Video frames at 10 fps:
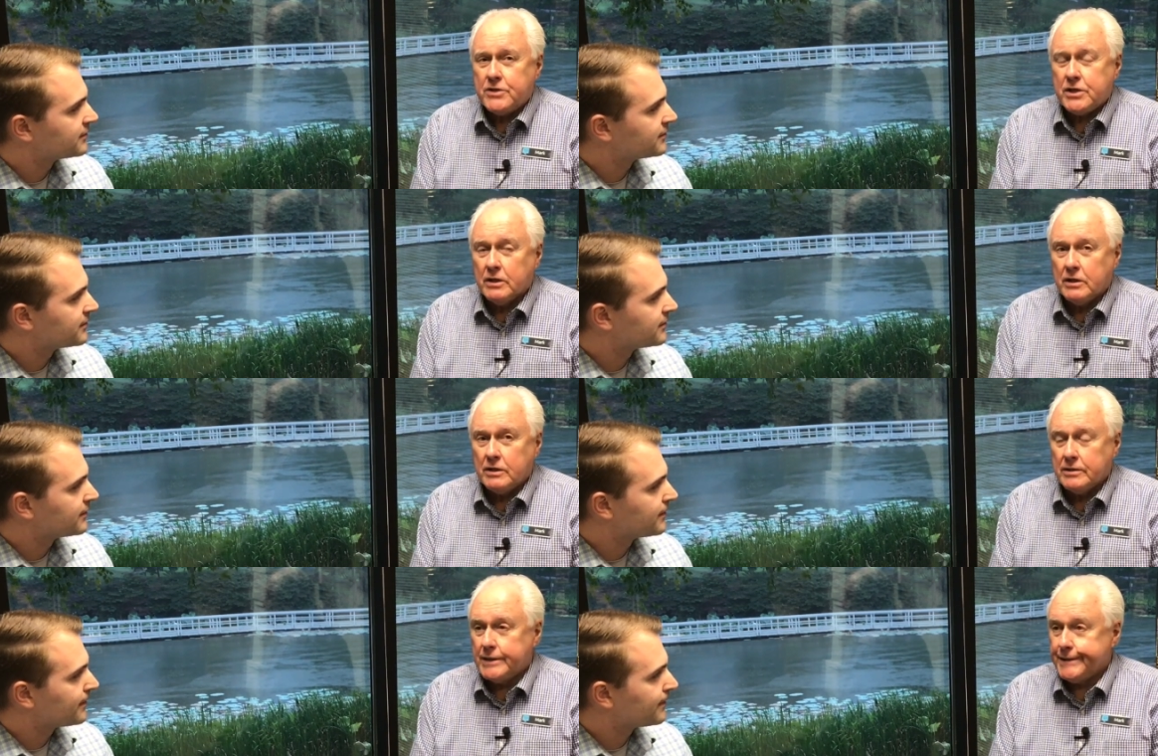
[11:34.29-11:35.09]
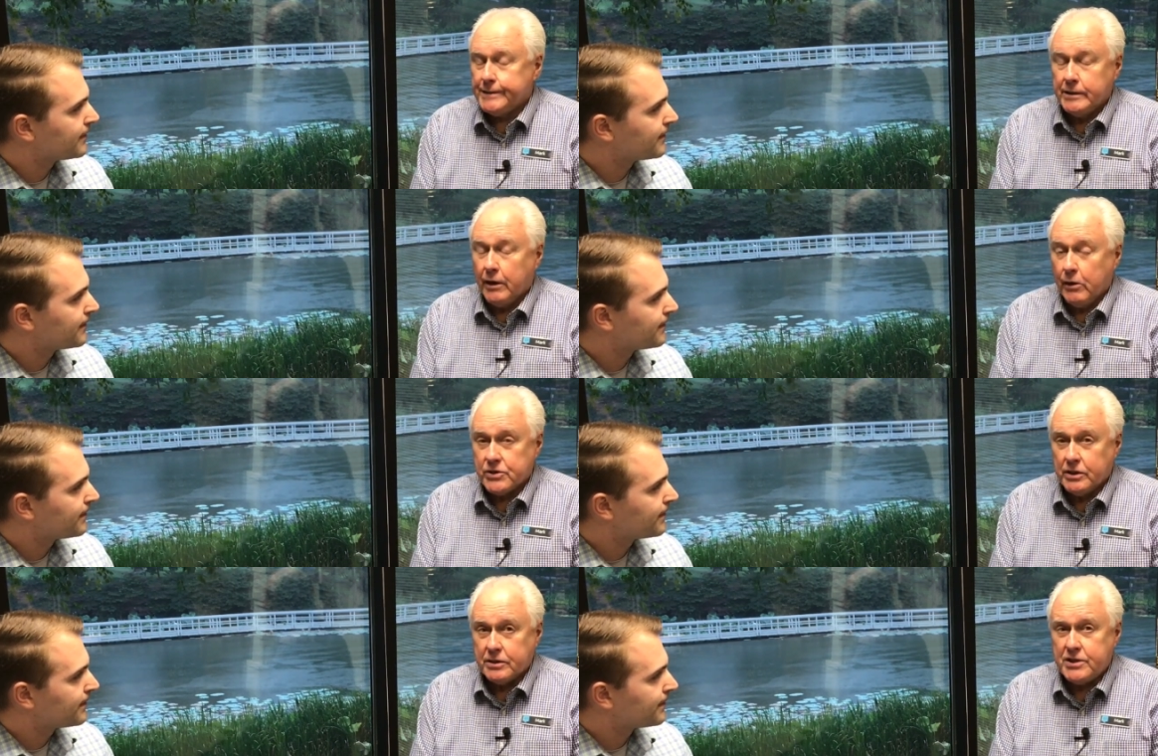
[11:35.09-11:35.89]
Speaker 1: until
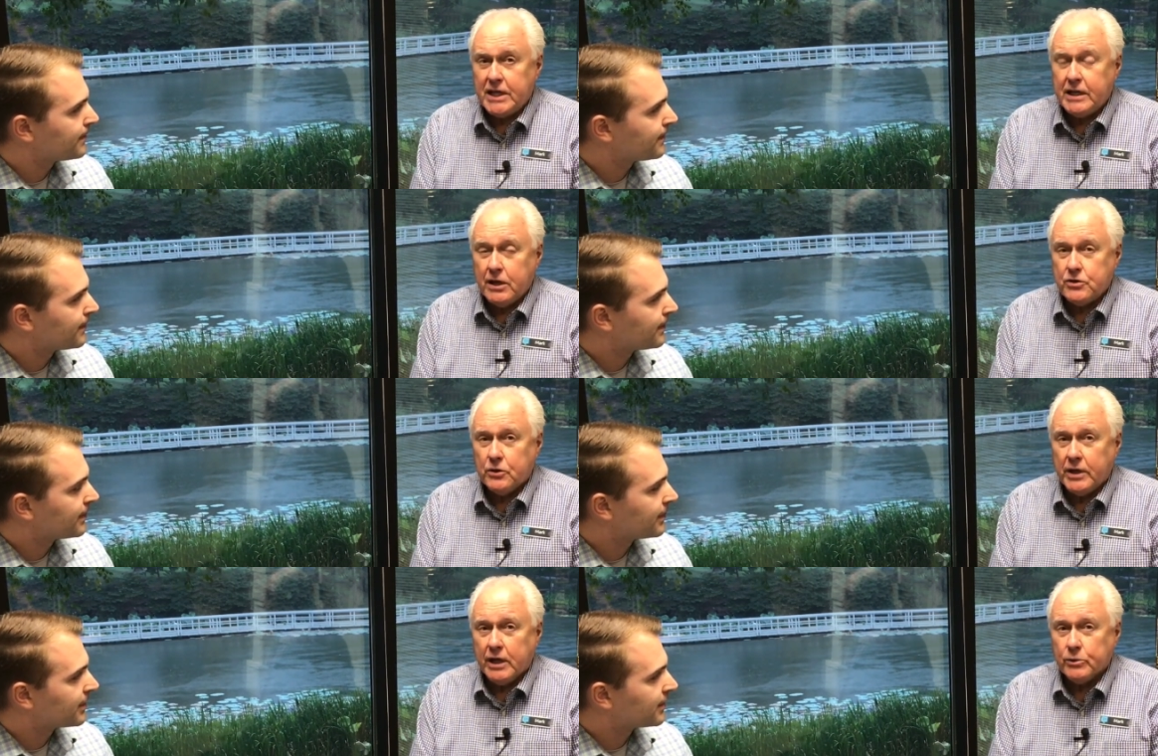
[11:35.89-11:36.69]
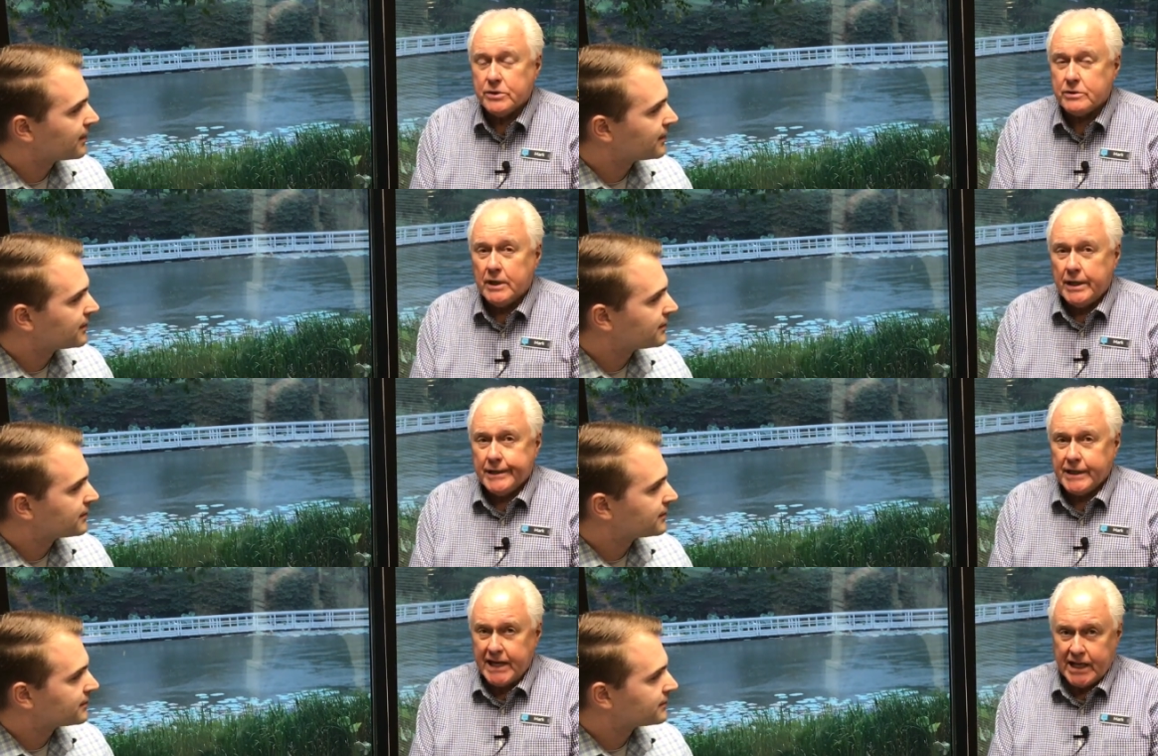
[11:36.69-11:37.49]
you know, I was in a teenager and I
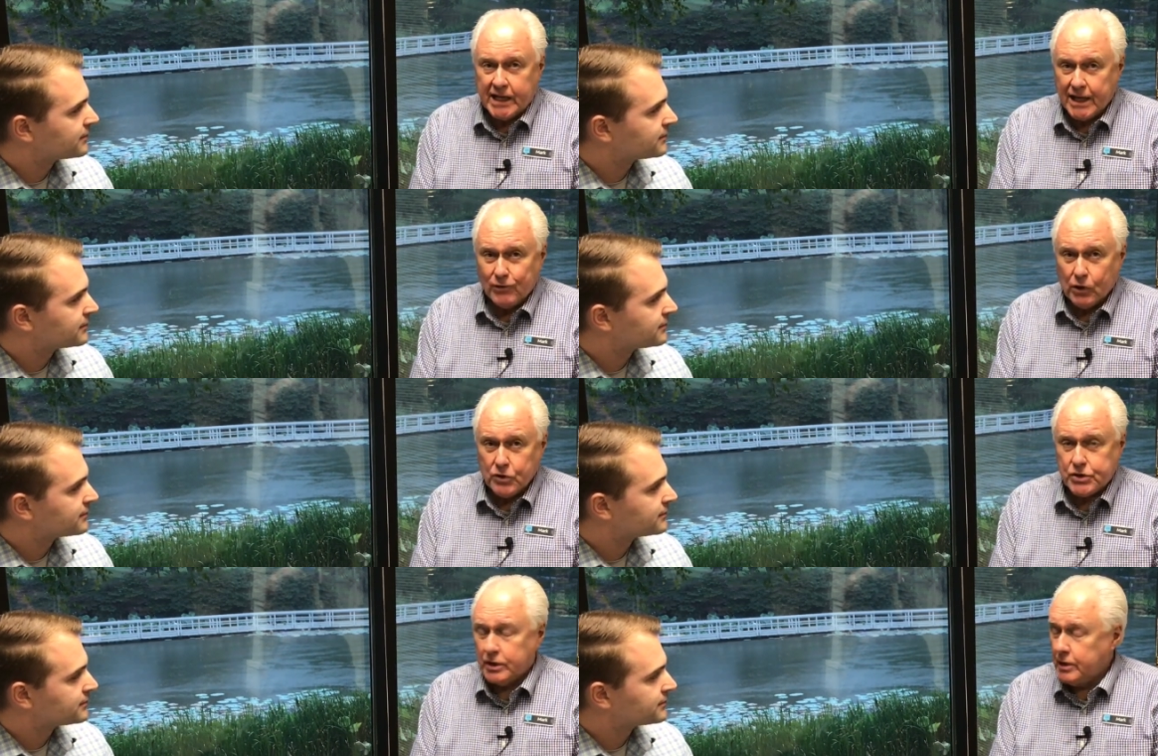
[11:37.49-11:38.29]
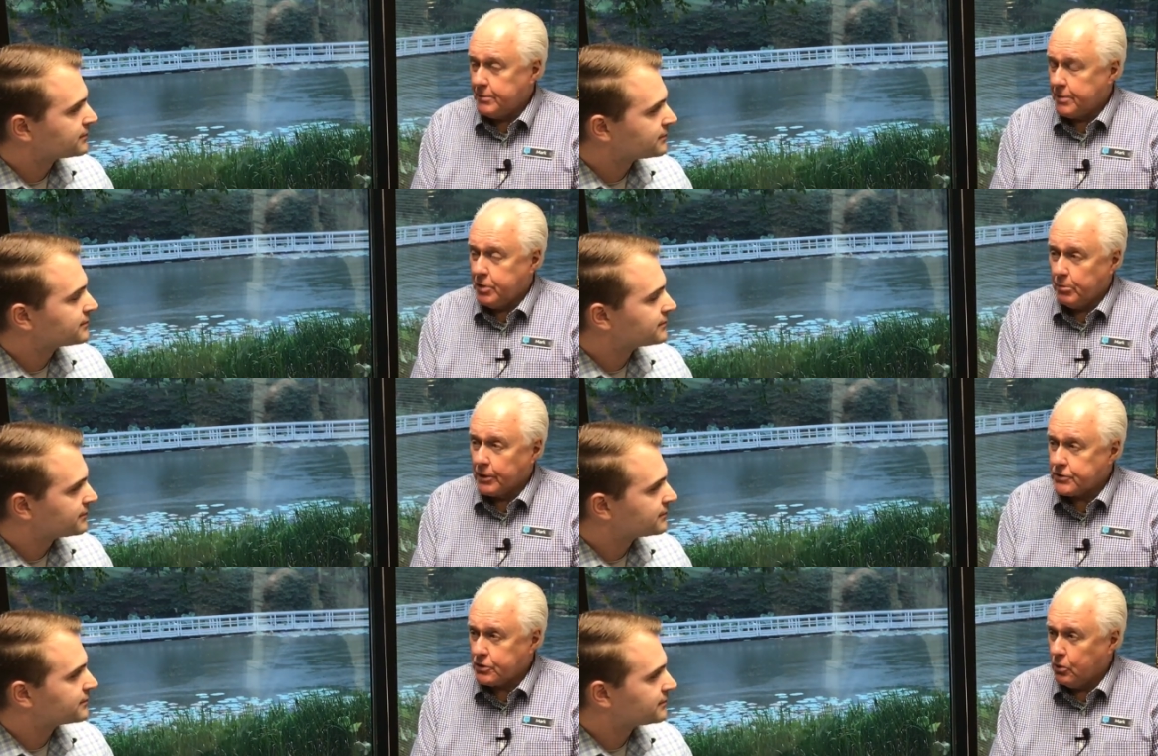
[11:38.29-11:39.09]
was getting evolution in my
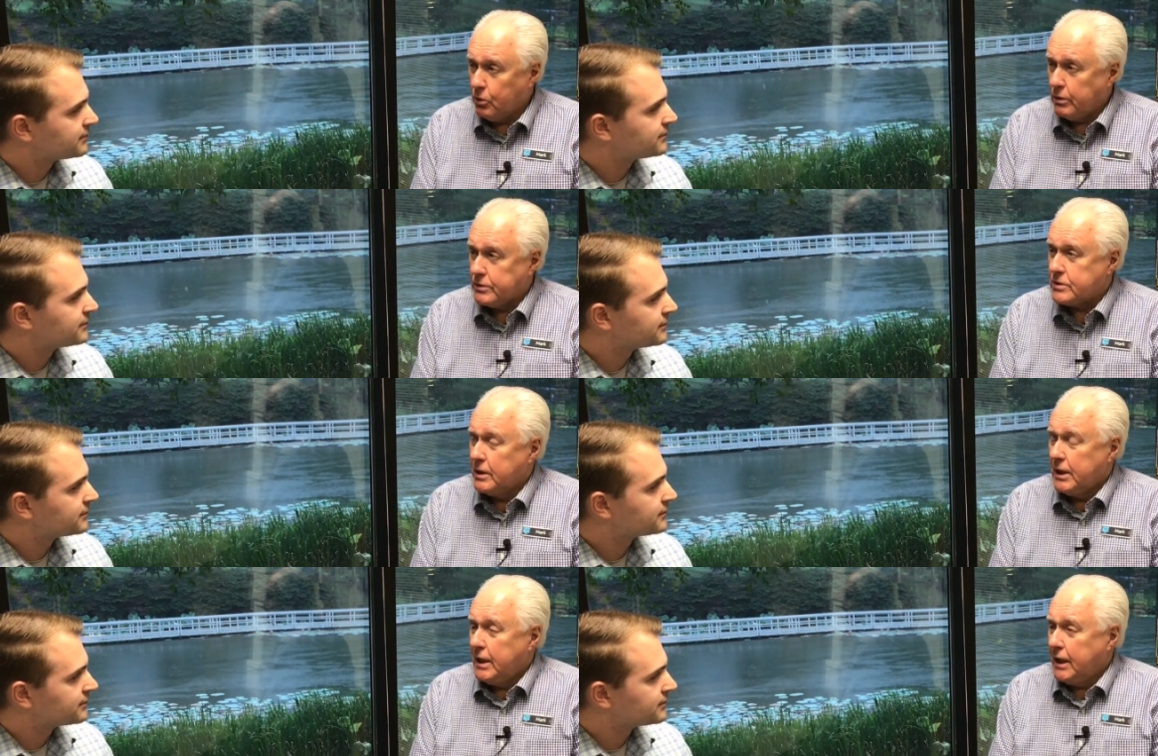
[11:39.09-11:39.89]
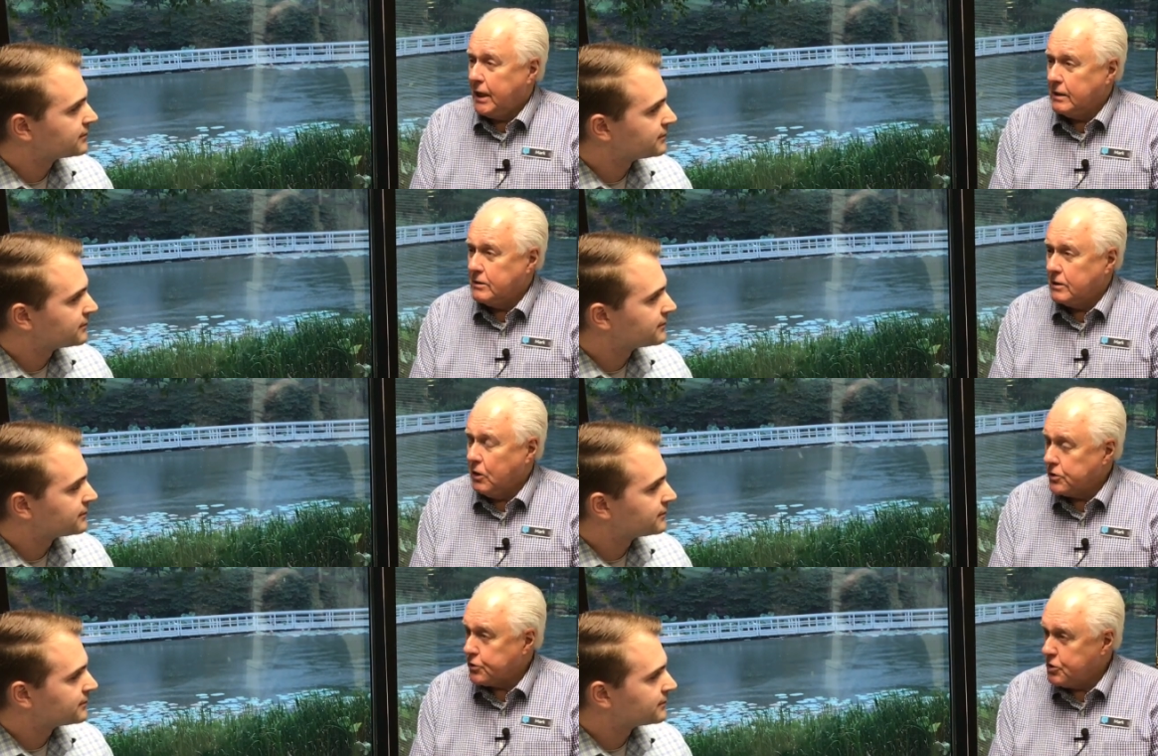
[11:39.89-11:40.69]
public schools
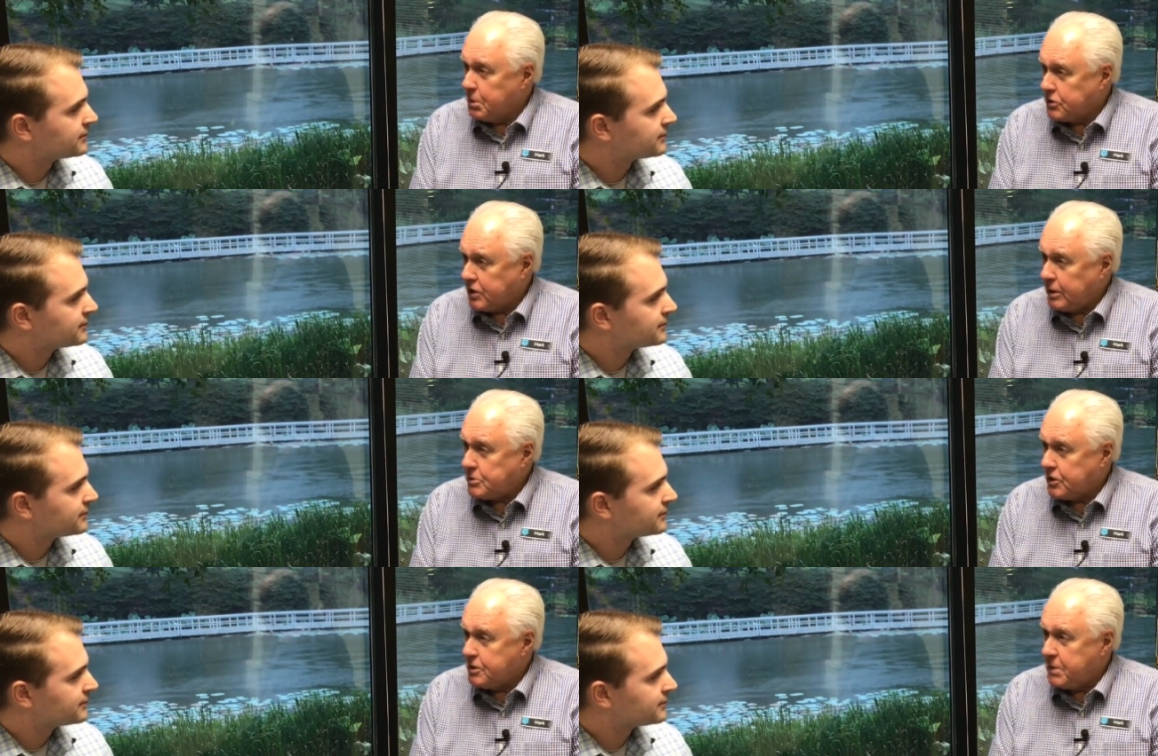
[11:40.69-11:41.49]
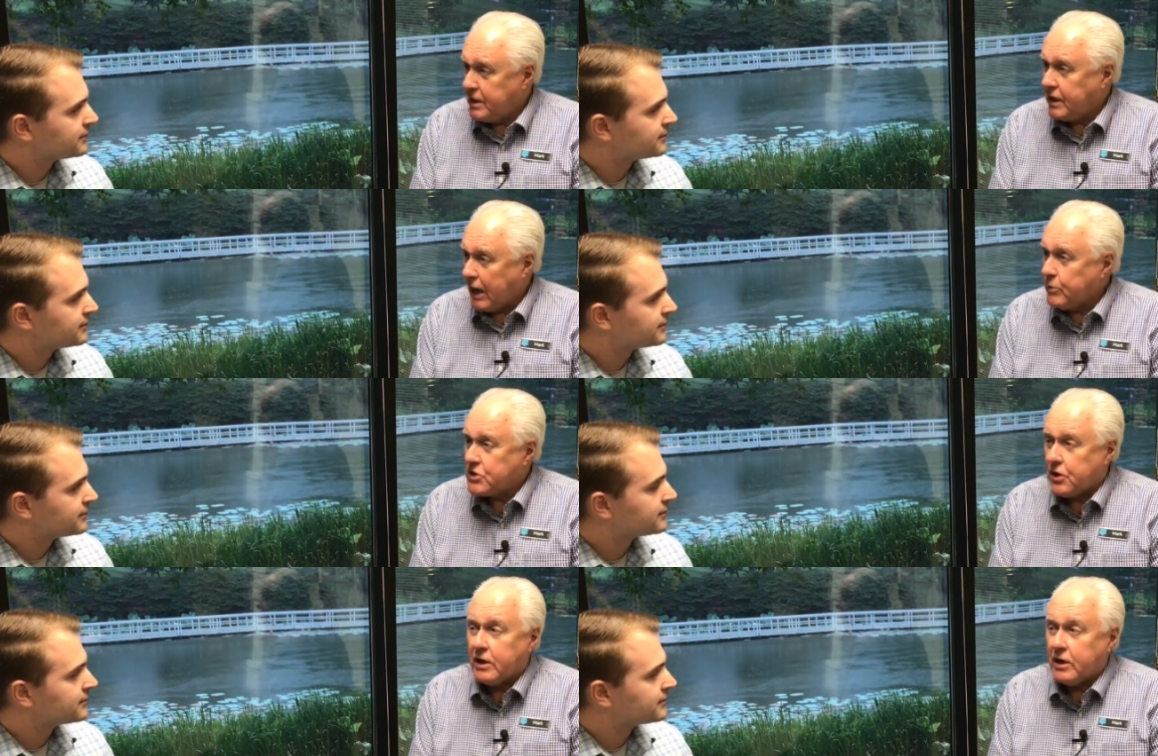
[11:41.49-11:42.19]
and uh, also in the museums and the media.